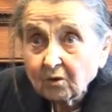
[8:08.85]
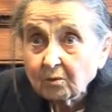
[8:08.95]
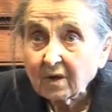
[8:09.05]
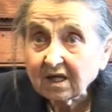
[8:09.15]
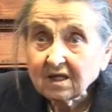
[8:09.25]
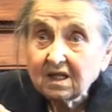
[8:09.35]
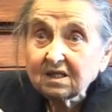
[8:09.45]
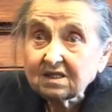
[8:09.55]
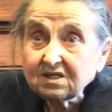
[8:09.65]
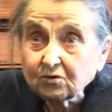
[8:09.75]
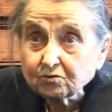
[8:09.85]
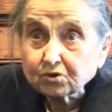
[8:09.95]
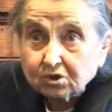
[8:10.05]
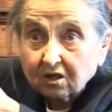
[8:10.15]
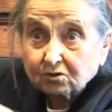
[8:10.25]
where he
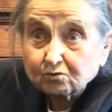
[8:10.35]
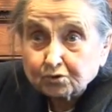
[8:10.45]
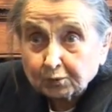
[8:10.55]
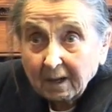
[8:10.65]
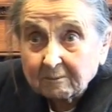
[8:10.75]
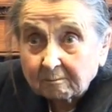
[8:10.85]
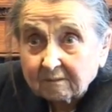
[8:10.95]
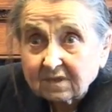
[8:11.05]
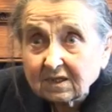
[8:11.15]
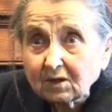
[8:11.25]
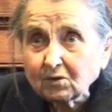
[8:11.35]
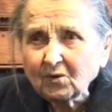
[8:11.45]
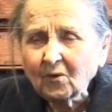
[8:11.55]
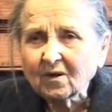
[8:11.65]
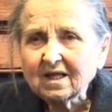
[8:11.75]
used to swim, you know,